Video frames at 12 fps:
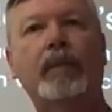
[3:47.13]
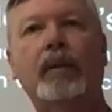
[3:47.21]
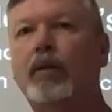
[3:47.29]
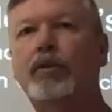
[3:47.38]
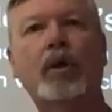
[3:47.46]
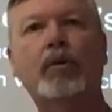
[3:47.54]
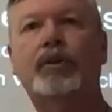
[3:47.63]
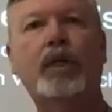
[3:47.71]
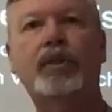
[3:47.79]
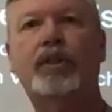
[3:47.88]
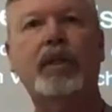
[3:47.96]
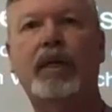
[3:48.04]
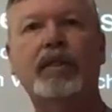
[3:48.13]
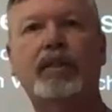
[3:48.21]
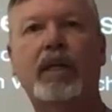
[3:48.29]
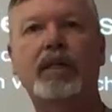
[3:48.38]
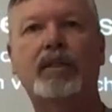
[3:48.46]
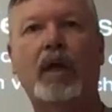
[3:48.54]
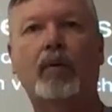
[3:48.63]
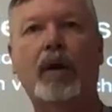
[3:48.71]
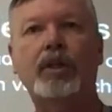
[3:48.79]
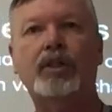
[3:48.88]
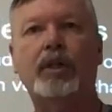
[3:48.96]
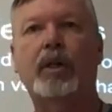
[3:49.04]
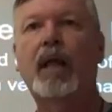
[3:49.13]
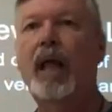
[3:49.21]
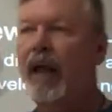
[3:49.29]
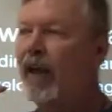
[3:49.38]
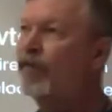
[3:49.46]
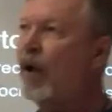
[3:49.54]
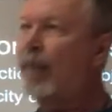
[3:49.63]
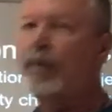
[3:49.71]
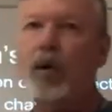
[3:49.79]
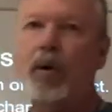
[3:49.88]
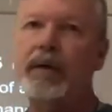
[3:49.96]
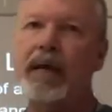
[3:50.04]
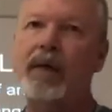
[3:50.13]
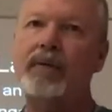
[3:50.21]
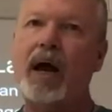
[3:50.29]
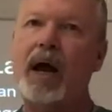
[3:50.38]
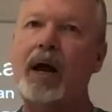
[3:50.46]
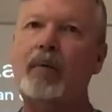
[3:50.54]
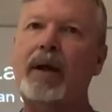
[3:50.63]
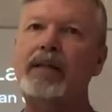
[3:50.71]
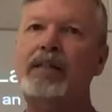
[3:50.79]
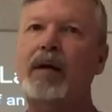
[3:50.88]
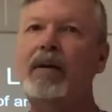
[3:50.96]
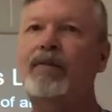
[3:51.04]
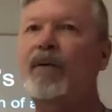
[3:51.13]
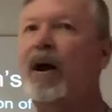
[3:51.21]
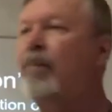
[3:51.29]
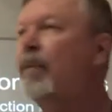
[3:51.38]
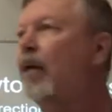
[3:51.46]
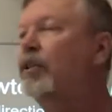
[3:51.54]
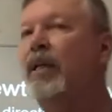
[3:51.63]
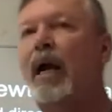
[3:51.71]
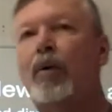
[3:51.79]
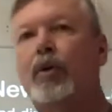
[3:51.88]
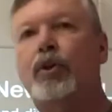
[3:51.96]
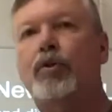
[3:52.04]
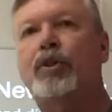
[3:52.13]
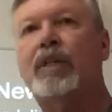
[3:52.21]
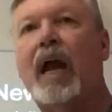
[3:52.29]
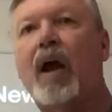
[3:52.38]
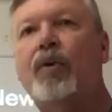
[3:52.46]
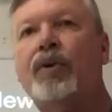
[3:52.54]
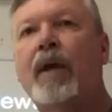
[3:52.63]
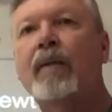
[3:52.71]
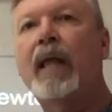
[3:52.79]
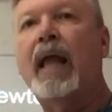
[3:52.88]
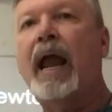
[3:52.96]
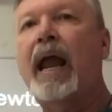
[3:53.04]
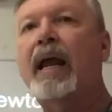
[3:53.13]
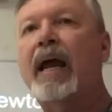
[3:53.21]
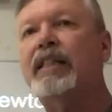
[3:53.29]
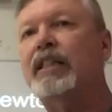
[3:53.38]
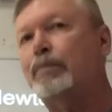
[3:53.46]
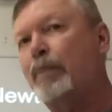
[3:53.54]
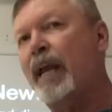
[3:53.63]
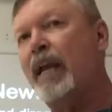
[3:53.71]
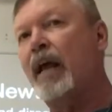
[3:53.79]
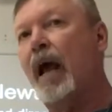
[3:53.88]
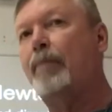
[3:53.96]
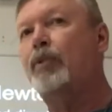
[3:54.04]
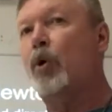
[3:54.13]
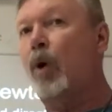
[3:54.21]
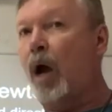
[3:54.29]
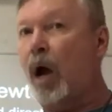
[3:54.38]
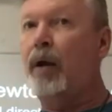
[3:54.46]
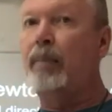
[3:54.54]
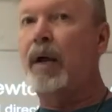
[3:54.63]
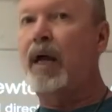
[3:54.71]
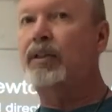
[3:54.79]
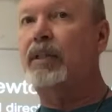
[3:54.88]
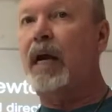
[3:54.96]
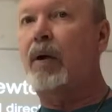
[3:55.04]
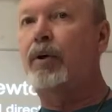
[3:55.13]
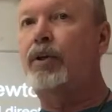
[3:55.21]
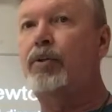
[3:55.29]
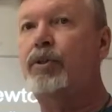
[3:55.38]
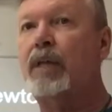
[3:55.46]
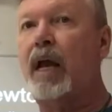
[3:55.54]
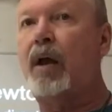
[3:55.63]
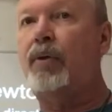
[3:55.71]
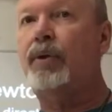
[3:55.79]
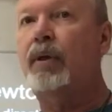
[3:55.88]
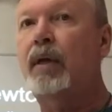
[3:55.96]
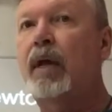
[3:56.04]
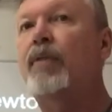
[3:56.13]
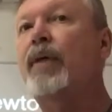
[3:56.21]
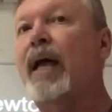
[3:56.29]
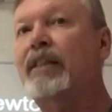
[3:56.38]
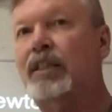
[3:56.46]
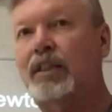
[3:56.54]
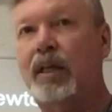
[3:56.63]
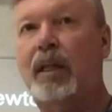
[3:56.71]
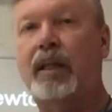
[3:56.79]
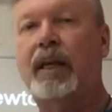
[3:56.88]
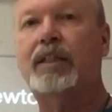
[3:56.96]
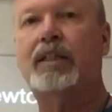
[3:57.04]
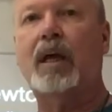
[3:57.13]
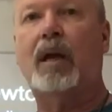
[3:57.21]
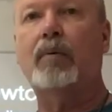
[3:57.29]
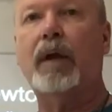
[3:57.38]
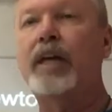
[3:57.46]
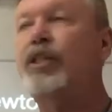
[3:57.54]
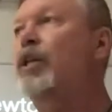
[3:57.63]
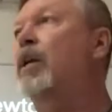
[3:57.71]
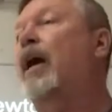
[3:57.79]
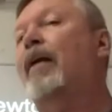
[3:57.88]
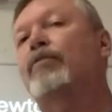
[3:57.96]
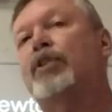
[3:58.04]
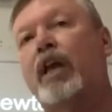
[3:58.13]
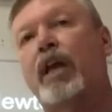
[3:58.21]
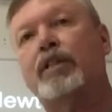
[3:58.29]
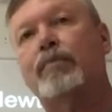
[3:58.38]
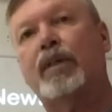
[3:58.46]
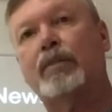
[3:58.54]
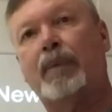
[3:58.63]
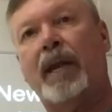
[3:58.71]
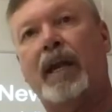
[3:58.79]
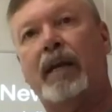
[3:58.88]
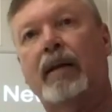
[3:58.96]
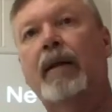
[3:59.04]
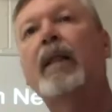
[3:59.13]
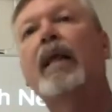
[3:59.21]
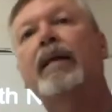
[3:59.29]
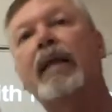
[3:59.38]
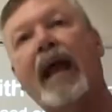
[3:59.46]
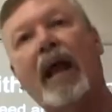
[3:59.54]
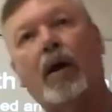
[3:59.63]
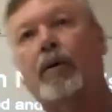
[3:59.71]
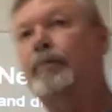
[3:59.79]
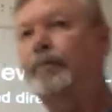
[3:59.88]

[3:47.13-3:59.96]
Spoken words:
There's no such thing as deceleration. If I'm going down the highway at 75 miles an hour due south and I speed up to 100 miles an hour due south, that's still an acceleration. I have changed my speed. Now,